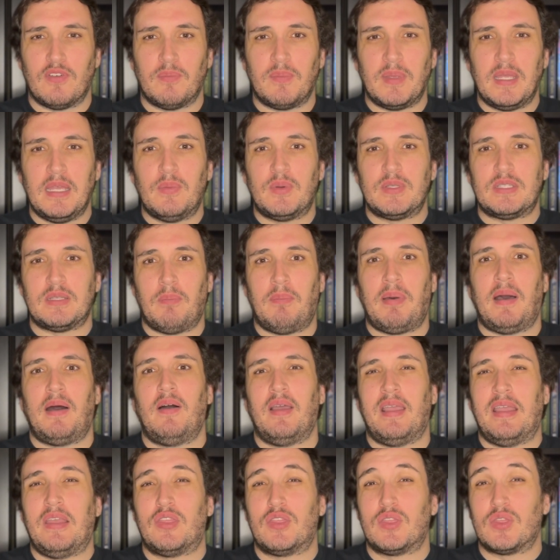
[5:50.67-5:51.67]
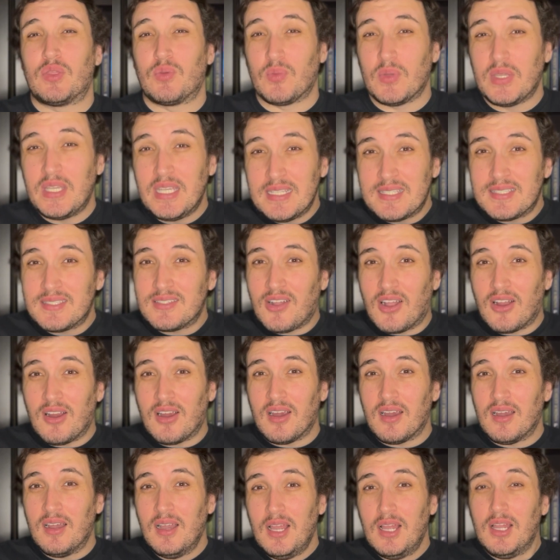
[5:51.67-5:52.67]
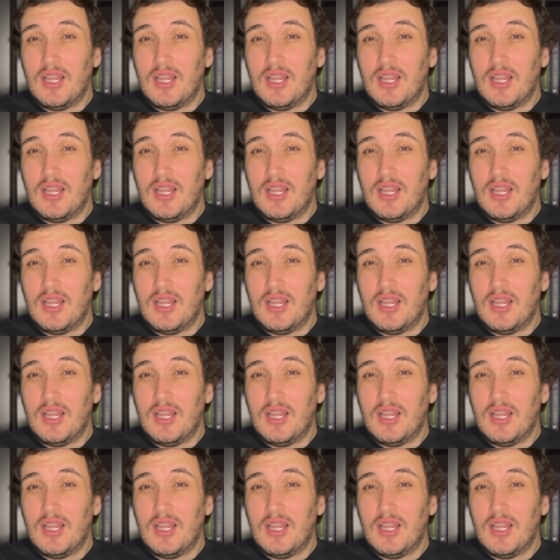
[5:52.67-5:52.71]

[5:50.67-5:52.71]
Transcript: me was about a 3-star,